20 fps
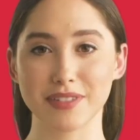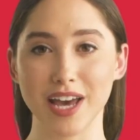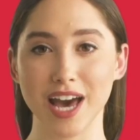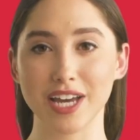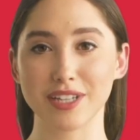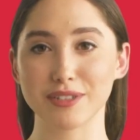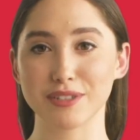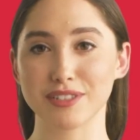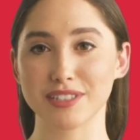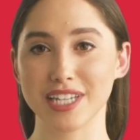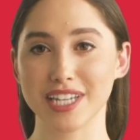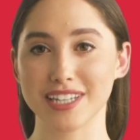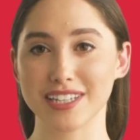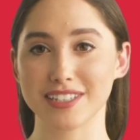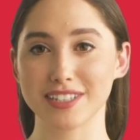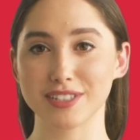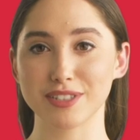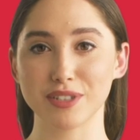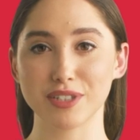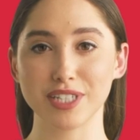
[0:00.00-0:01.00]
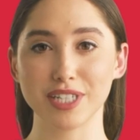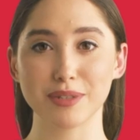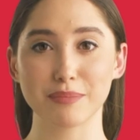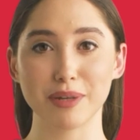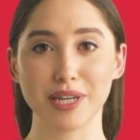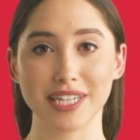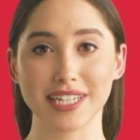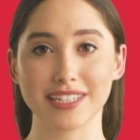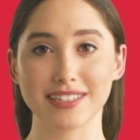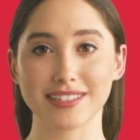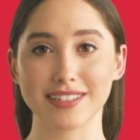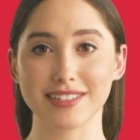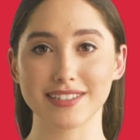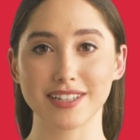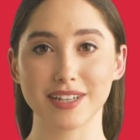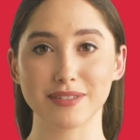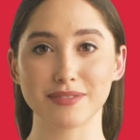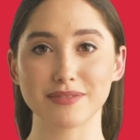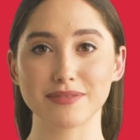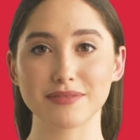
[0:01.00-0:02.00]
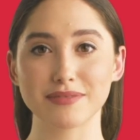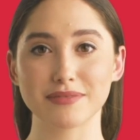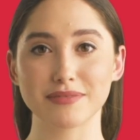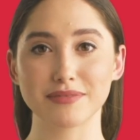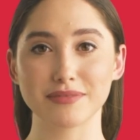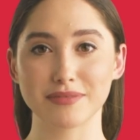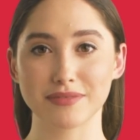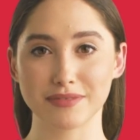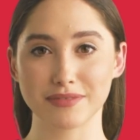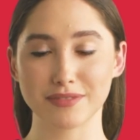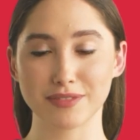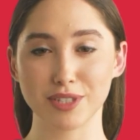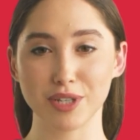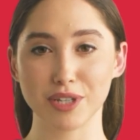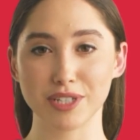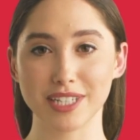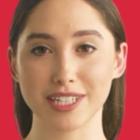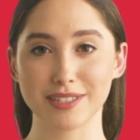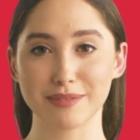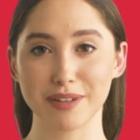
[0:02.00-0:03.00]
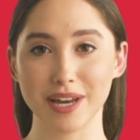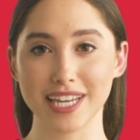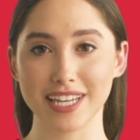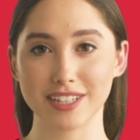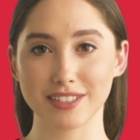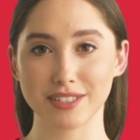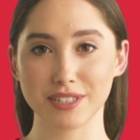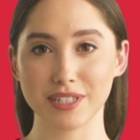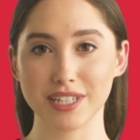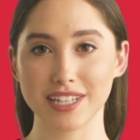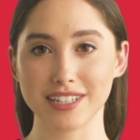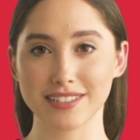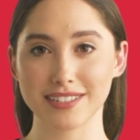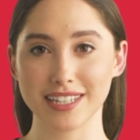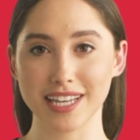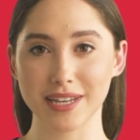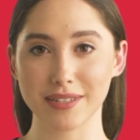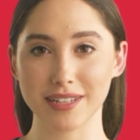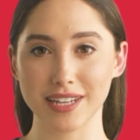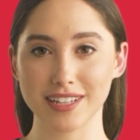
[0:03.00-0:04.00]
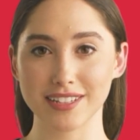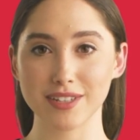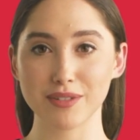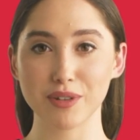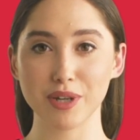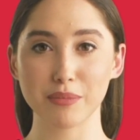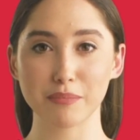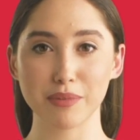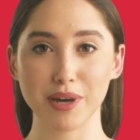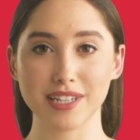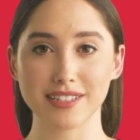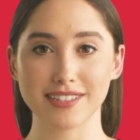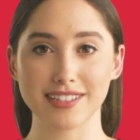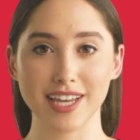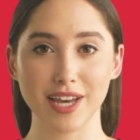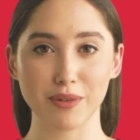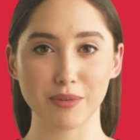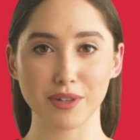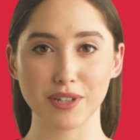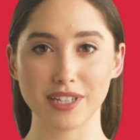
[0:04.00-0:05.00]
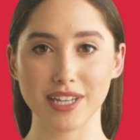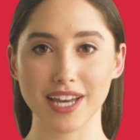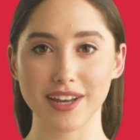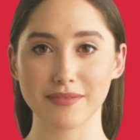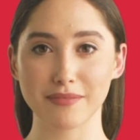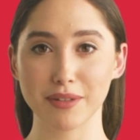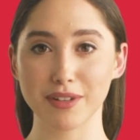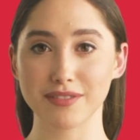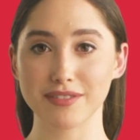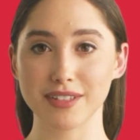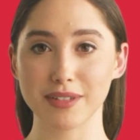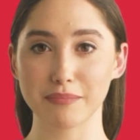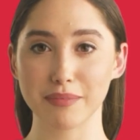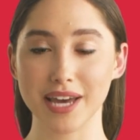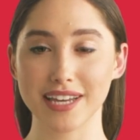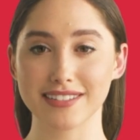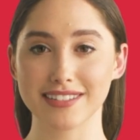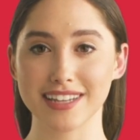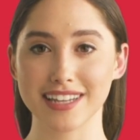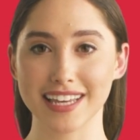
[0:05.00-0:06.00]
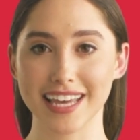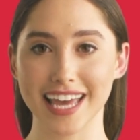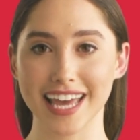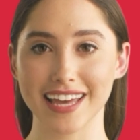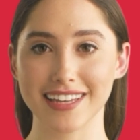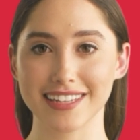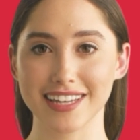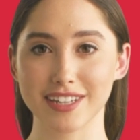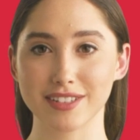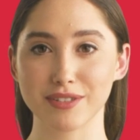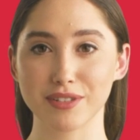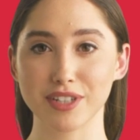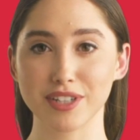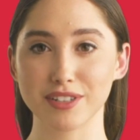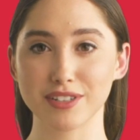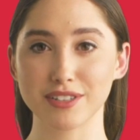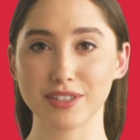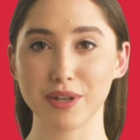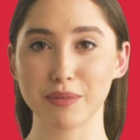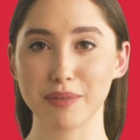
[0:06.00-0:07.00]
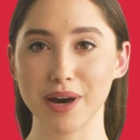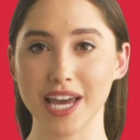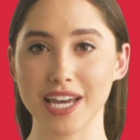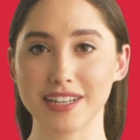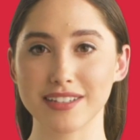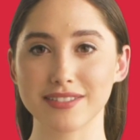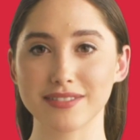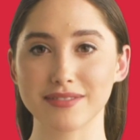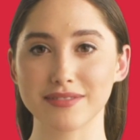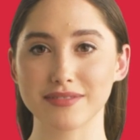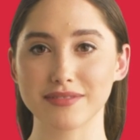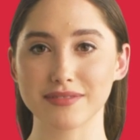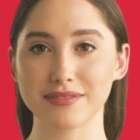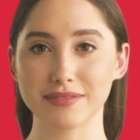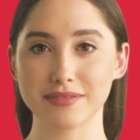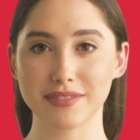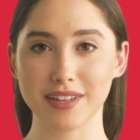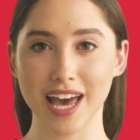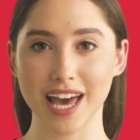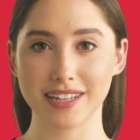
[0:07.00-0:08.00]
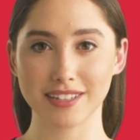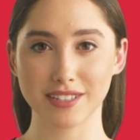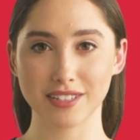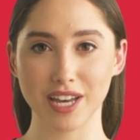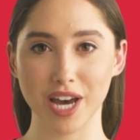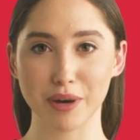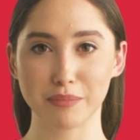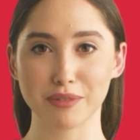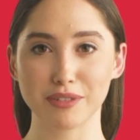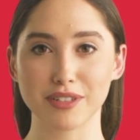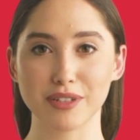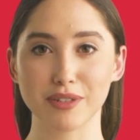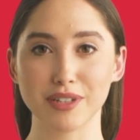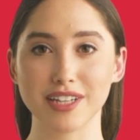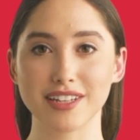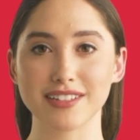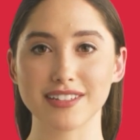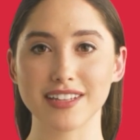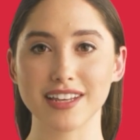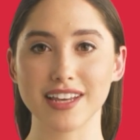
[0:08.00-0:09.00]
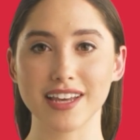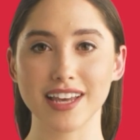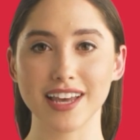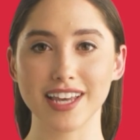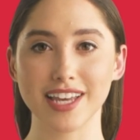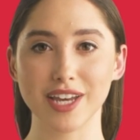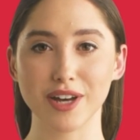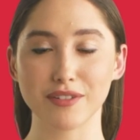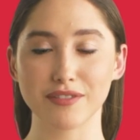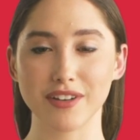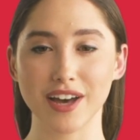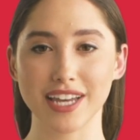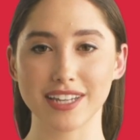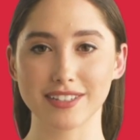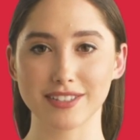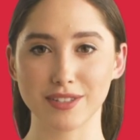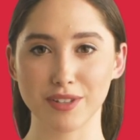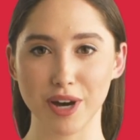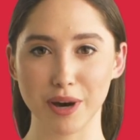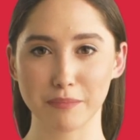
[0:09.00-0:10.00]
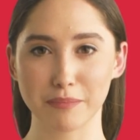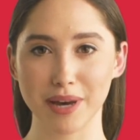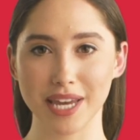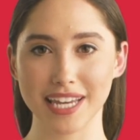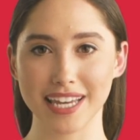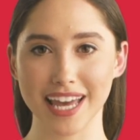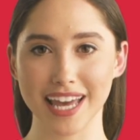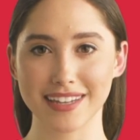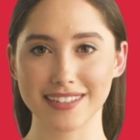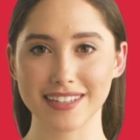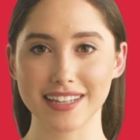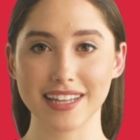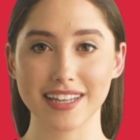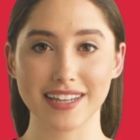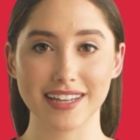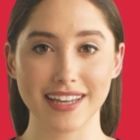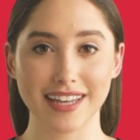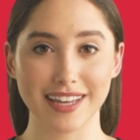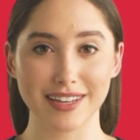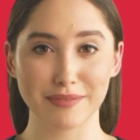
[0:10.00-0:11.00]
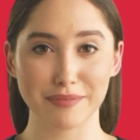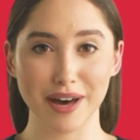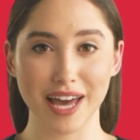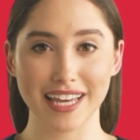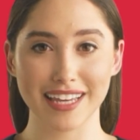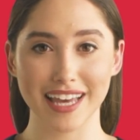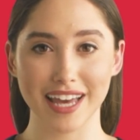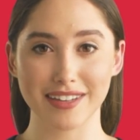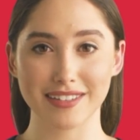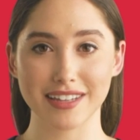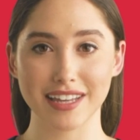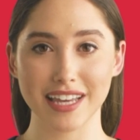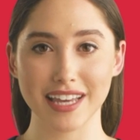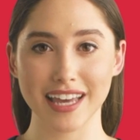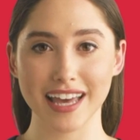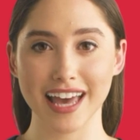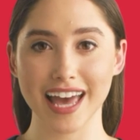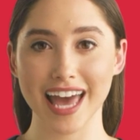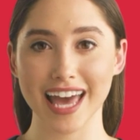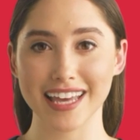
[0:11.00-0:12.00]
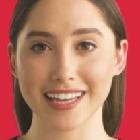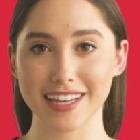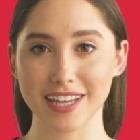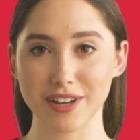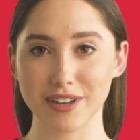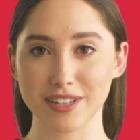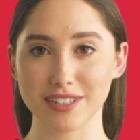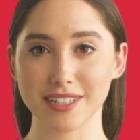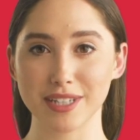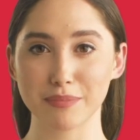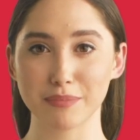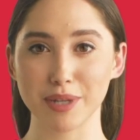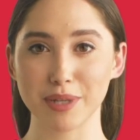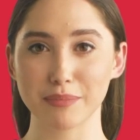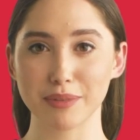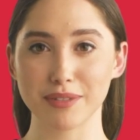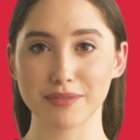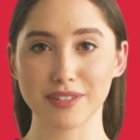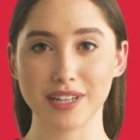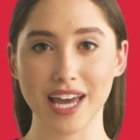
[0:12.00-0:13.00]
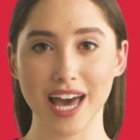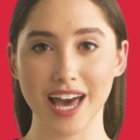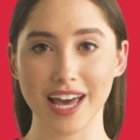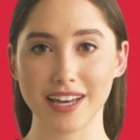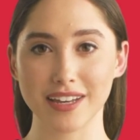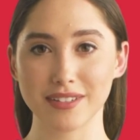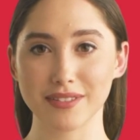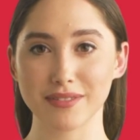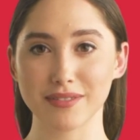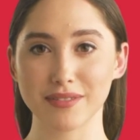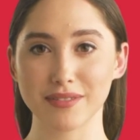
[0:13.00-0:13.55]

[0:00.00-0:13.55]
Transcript: Understanding the Turkish banking system. Turkey's financial landscape is a robust network of both domestic and international banks. At the top of the list, you'll find Ziraat Bankası, İş Bankası, and Guarantee BBVA,